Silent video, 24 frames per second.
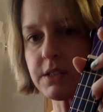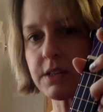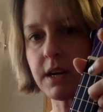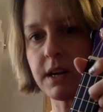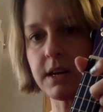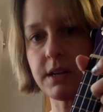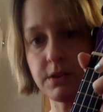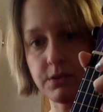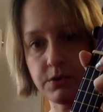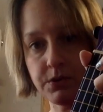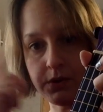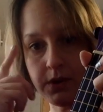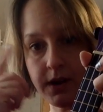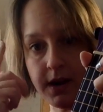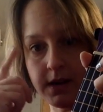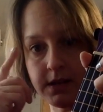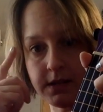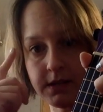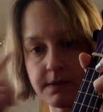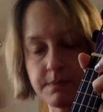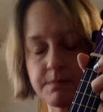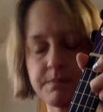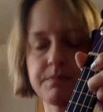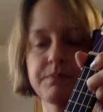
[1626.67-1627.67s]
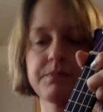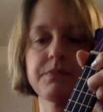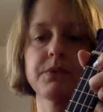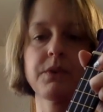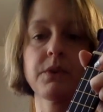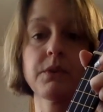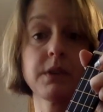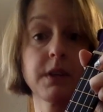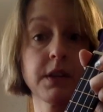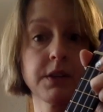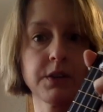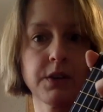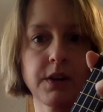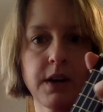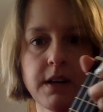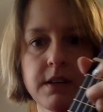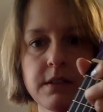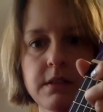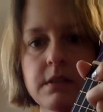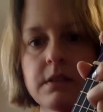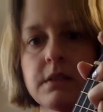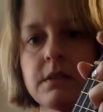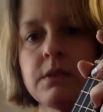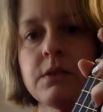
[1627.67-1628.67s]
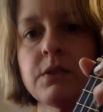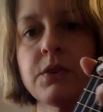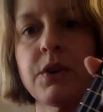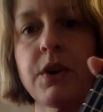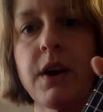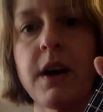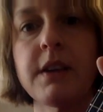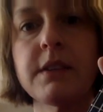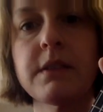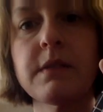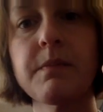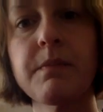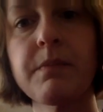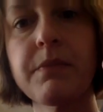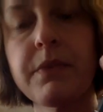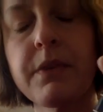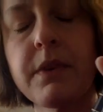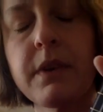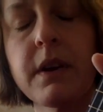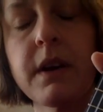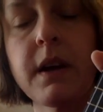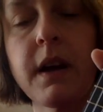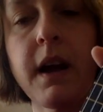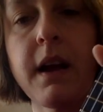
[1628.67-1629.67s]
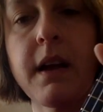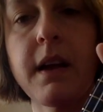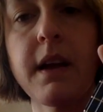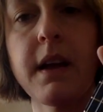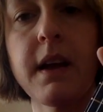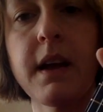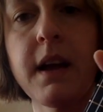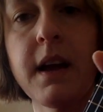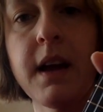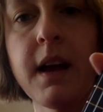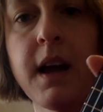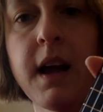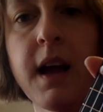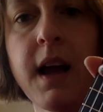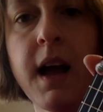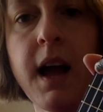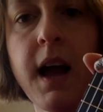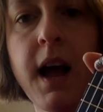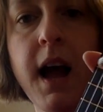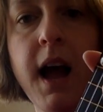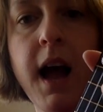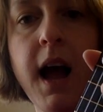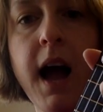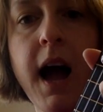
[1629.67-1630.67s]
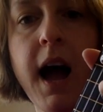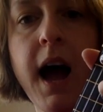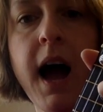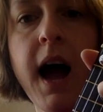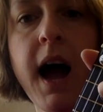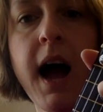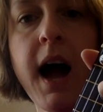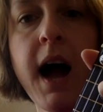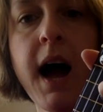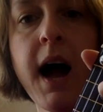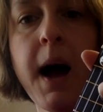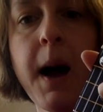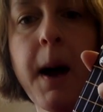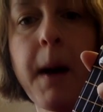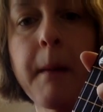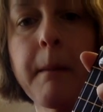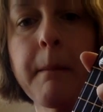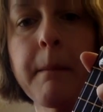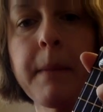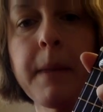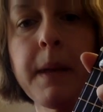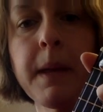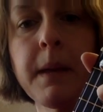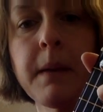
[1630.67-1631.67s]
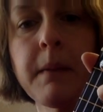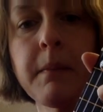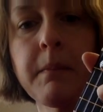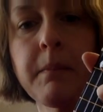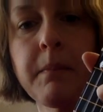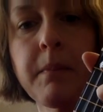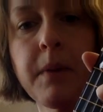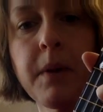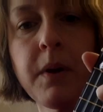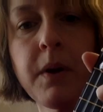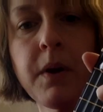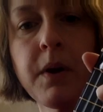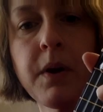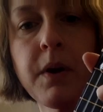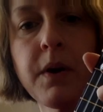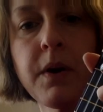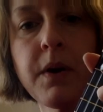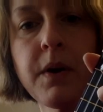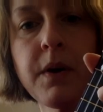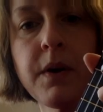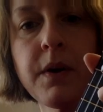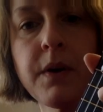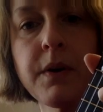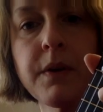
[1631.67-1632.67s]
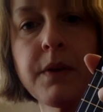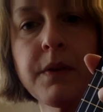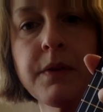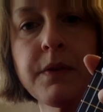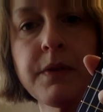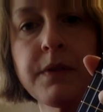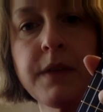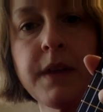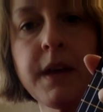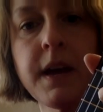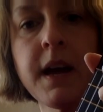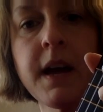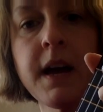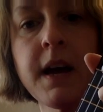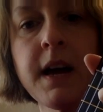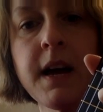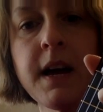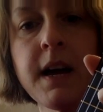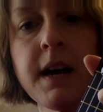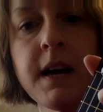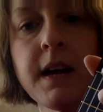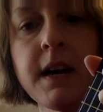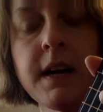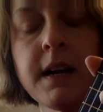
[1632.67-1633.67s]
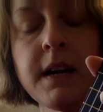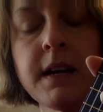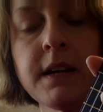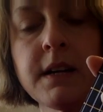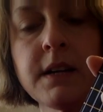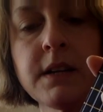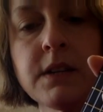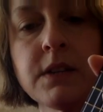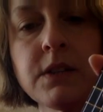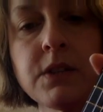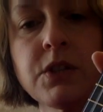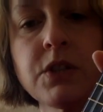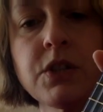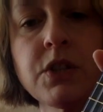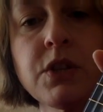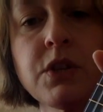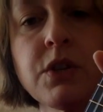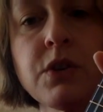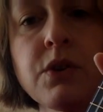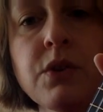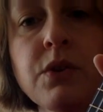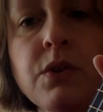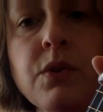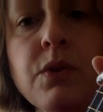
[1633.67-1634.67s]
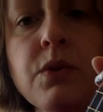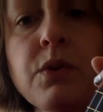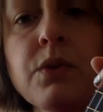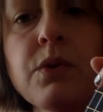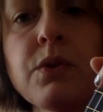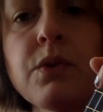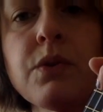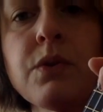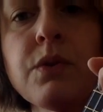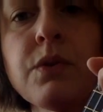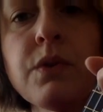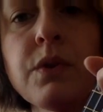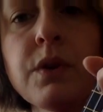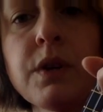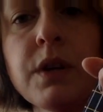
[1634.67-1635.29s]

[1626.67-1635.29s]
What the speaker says: Okay? Use your eyes. Don't touch your eyes. Use your eyes. Okay. Happy birthday to you.